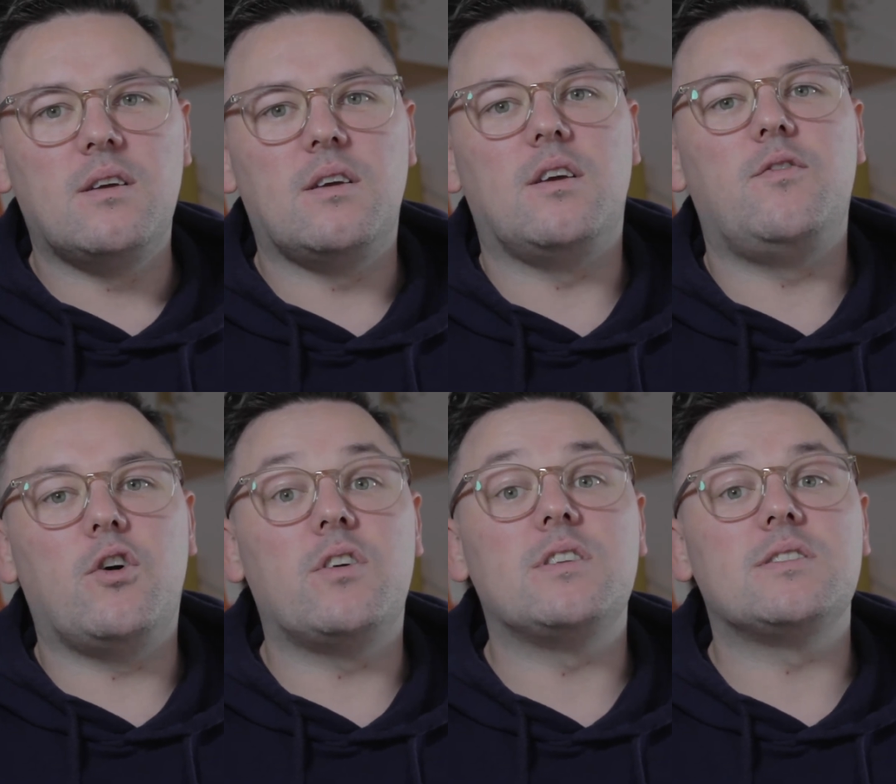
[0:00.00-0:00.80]
If
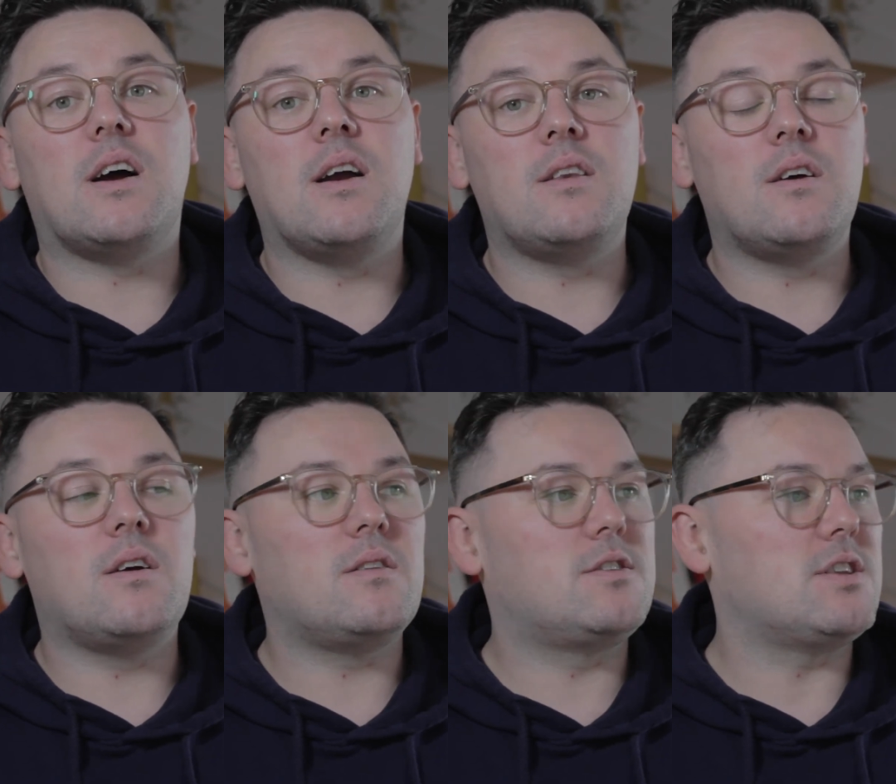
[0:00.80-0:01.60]
you're a
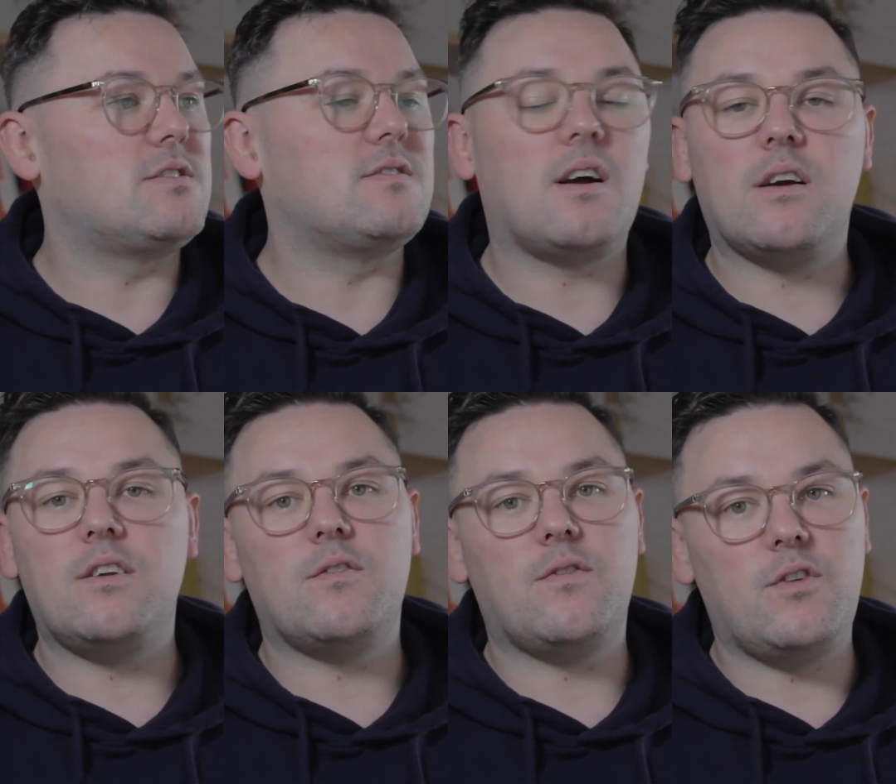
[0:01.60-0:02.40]
designer, chances are
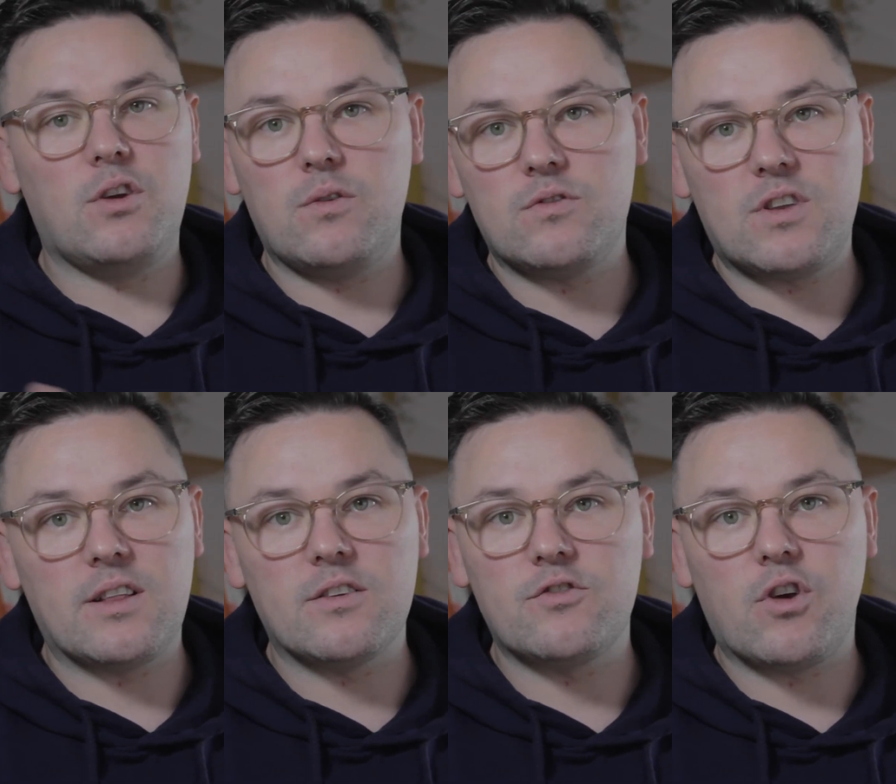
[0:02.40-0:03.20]
you've used
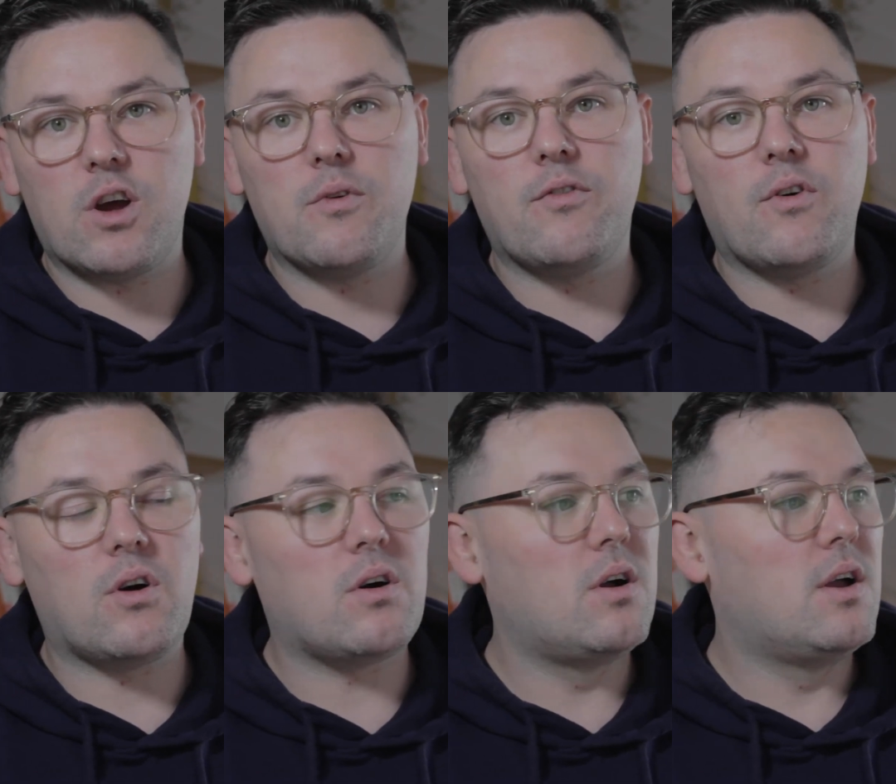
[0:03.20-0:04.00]
Illustrator
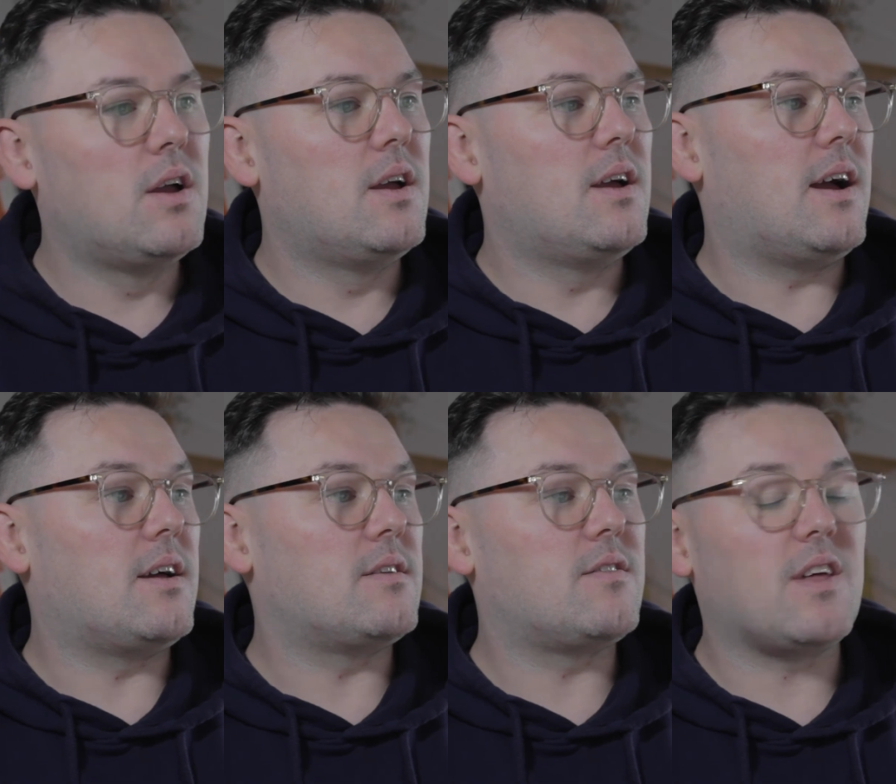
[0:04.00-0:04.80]
before,
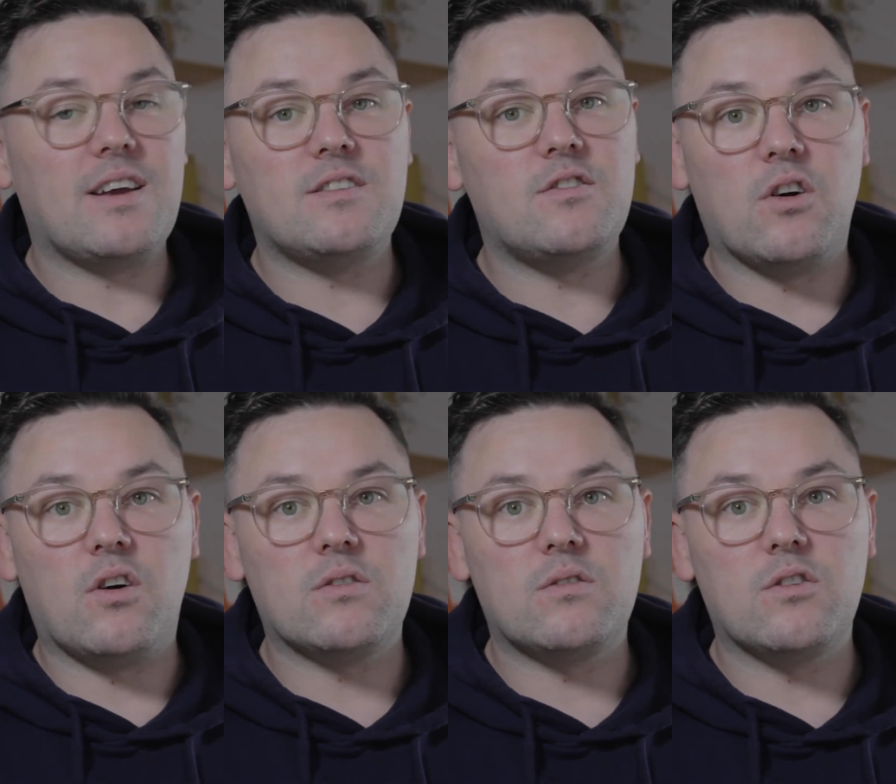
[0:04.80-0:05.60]
and that is
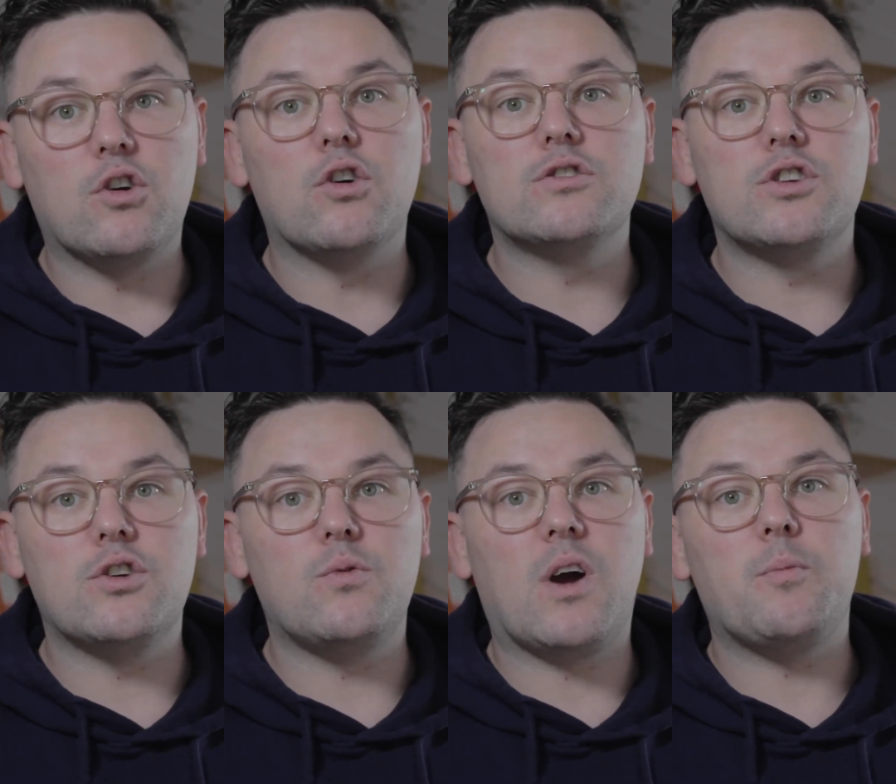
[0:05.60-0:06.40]
your
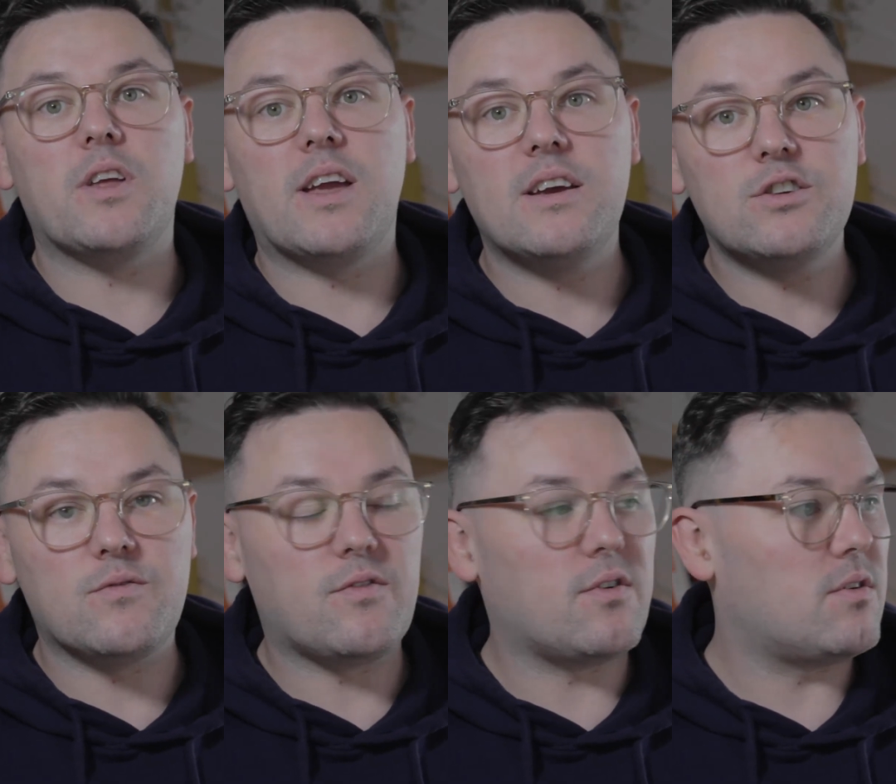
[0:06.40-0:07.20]
go-to
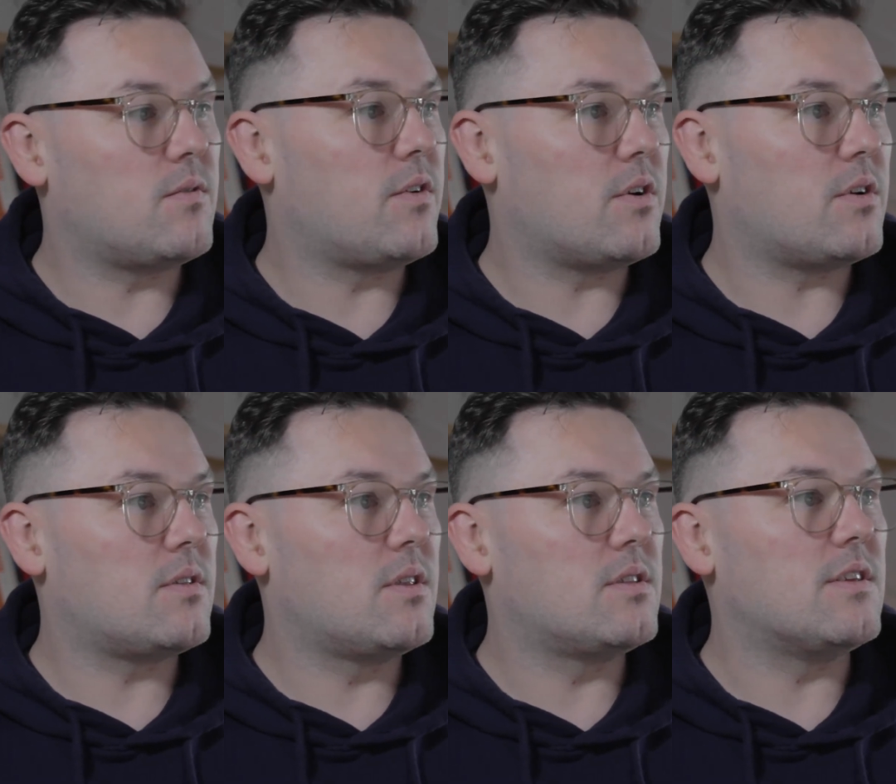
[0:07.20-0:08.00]
application for
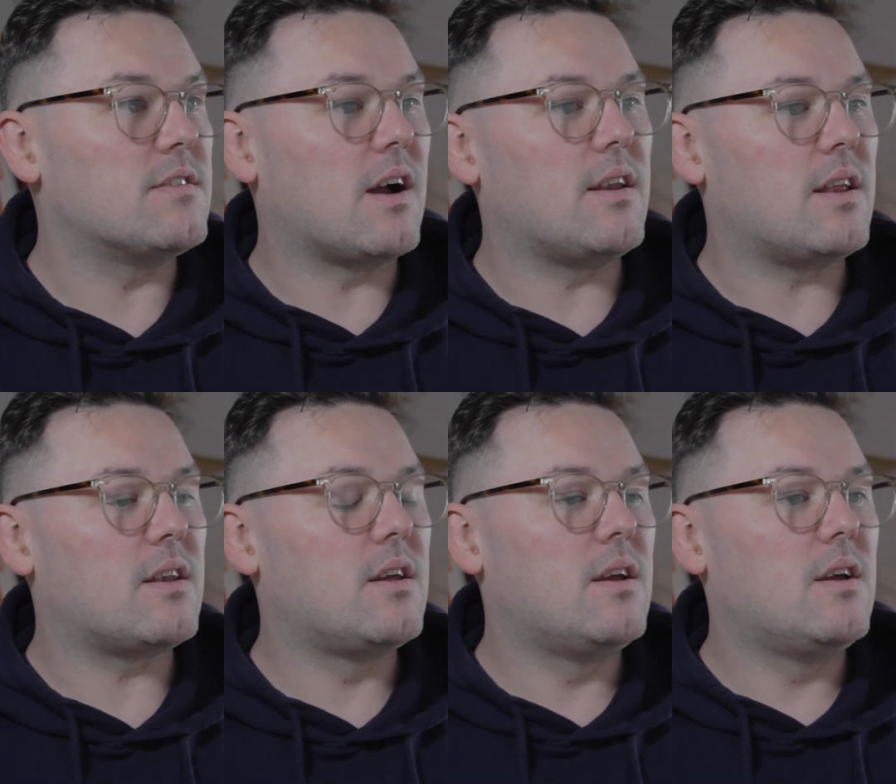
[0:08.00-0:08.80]

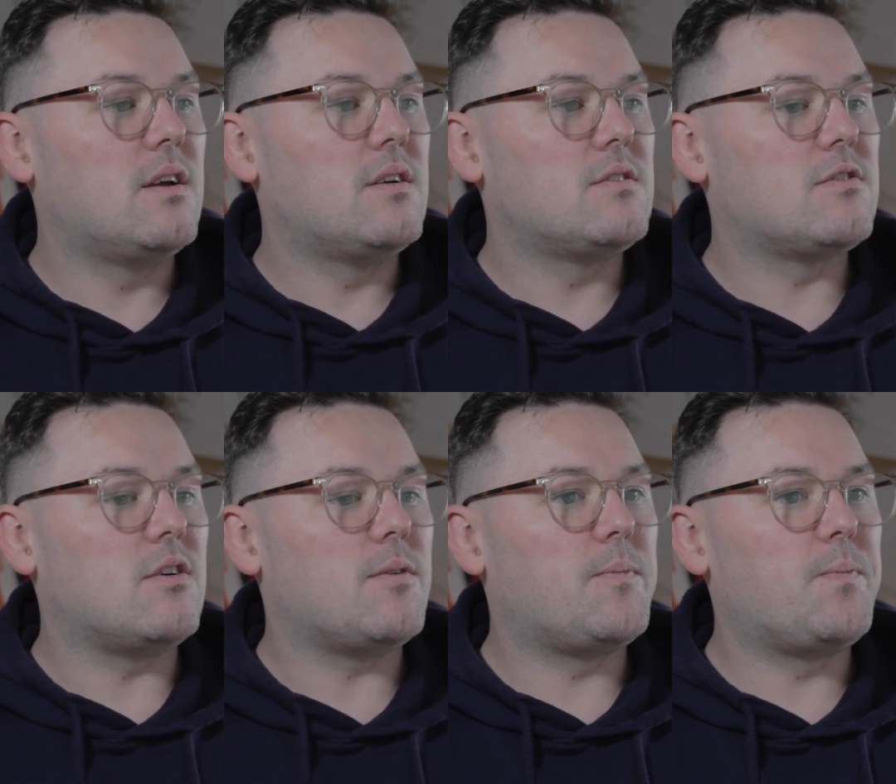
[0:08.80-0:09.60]
designing.
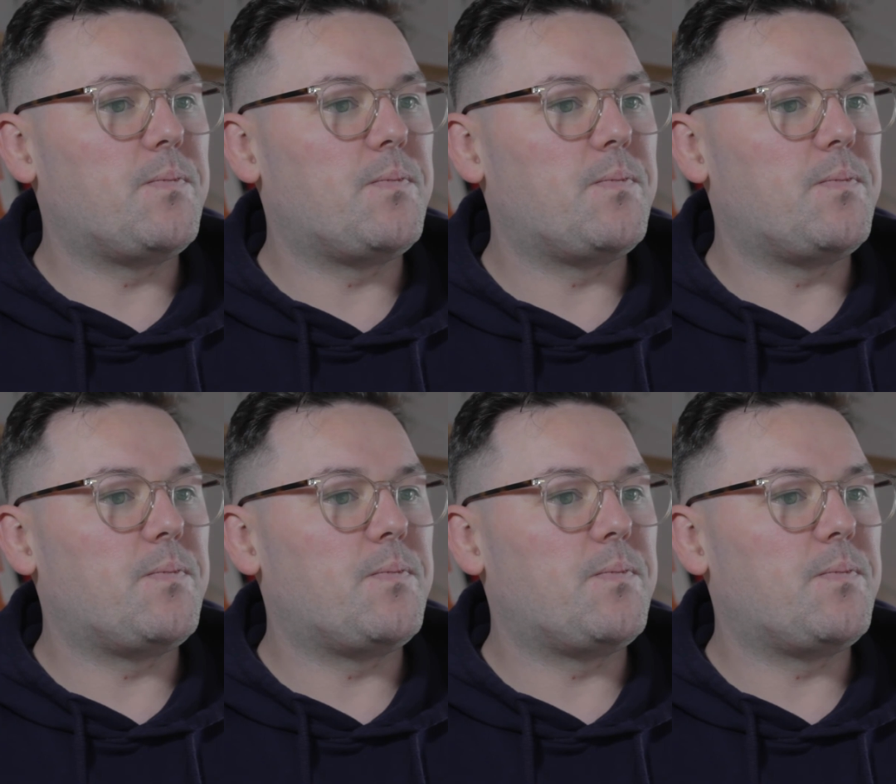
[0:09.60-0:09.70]
So